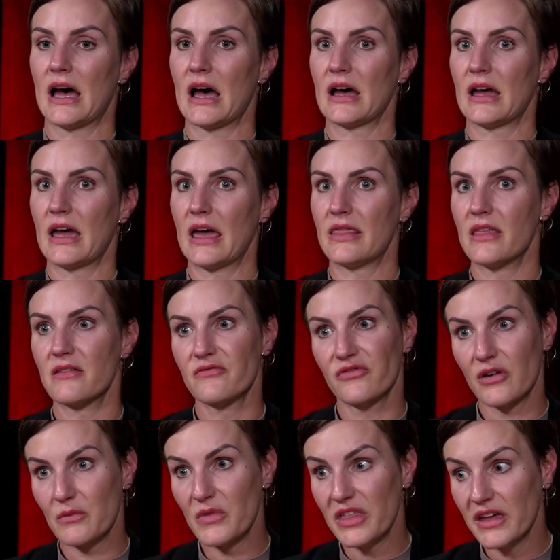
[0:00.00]
Uh, and then
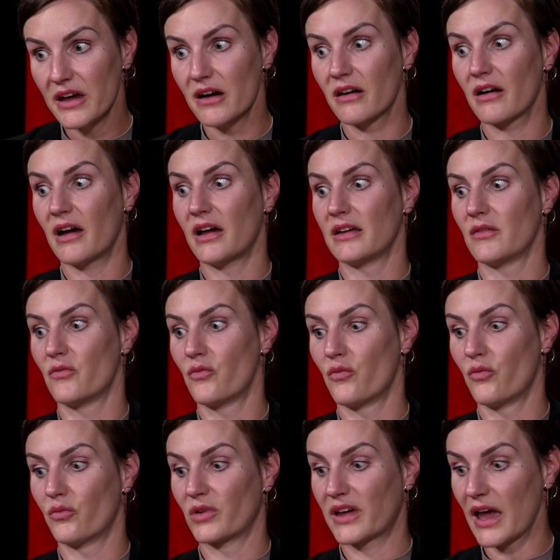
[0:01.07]
from there, I
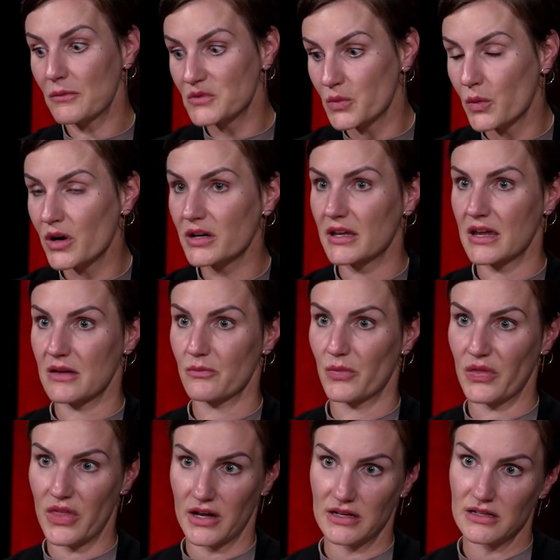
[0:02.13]
kept
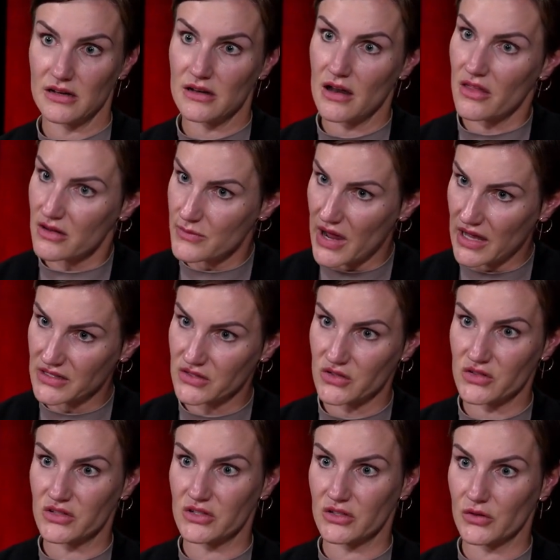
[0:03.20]
working, but then I did another
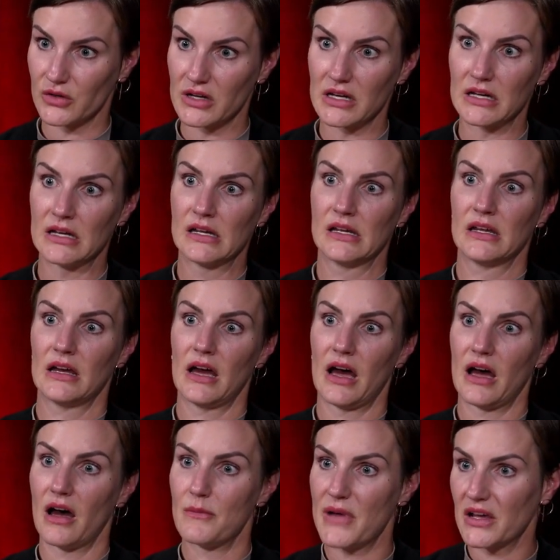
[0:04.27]
master's degree,
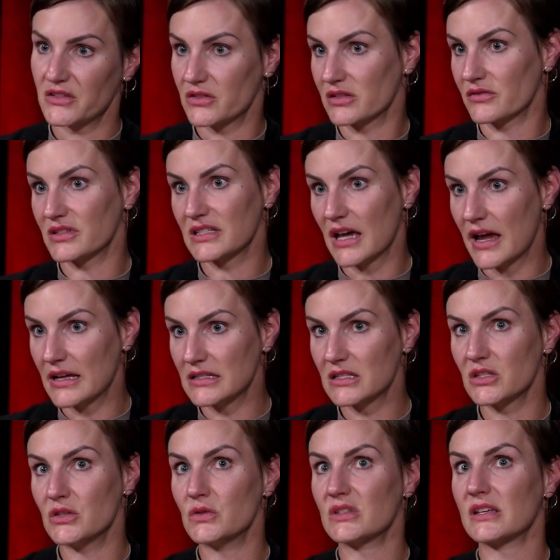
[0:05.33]
uh, a master's of
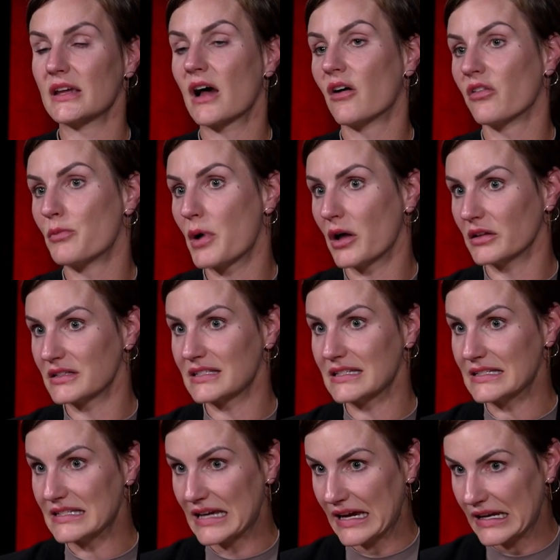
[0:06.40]
science using health
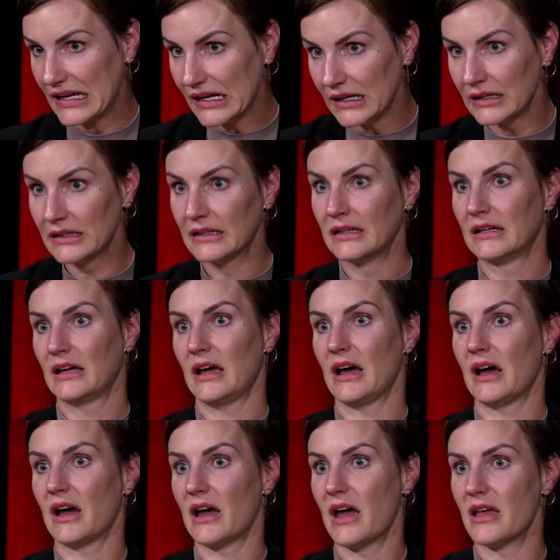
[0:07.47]
policy data,
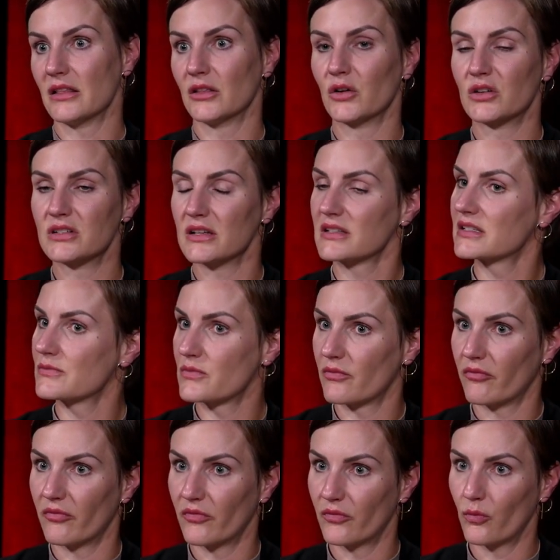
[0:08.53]
uh, and looked at
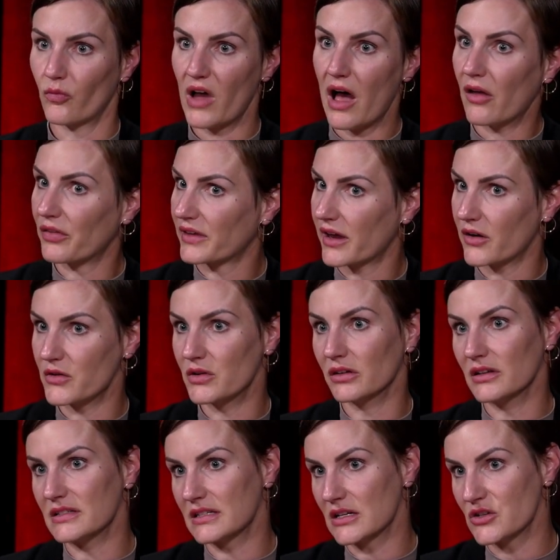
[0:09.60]
some healthcare
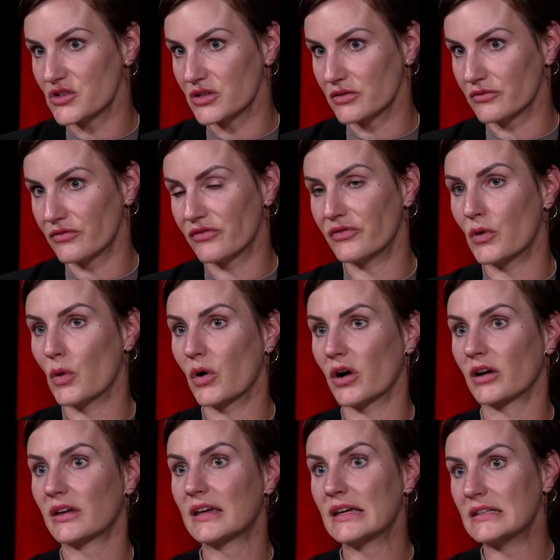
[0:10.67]
utilization
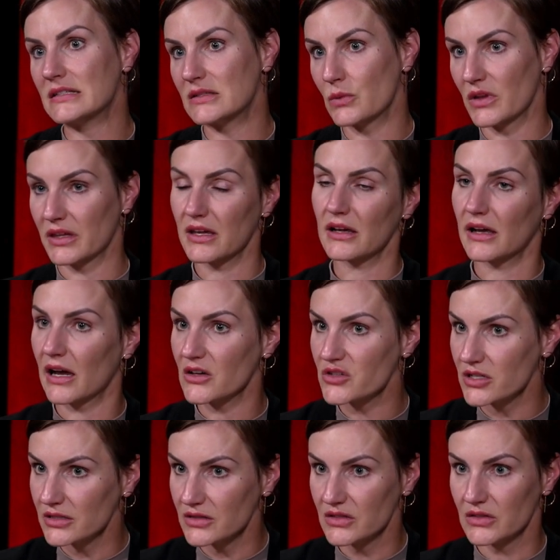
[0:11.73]
for kids with
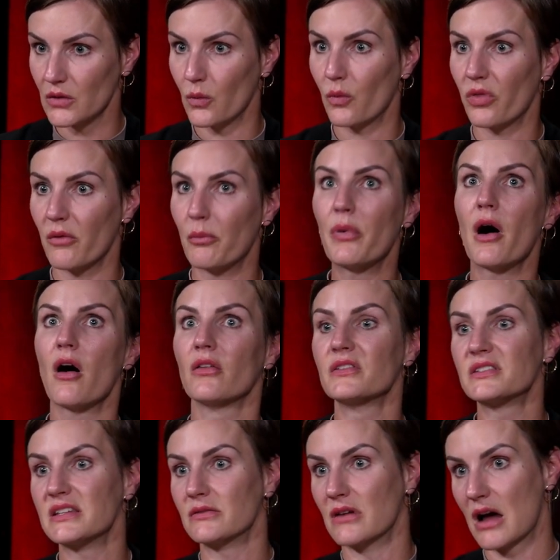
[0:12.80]
concussions. So the
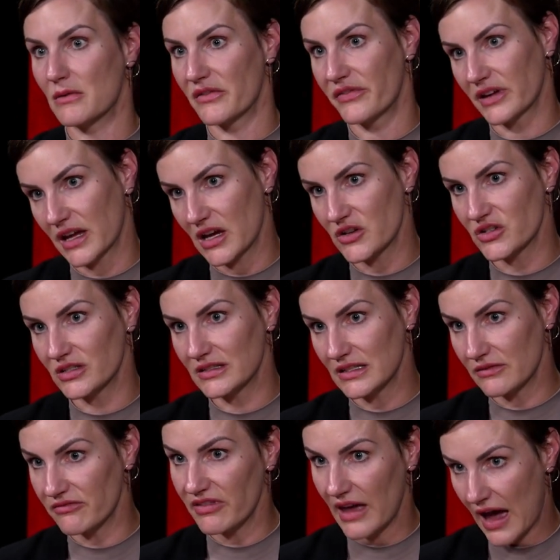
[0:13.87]
policy
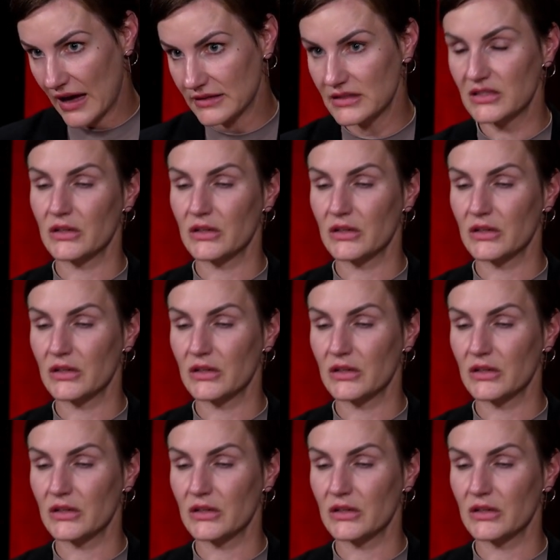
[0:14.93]
ramifications of that.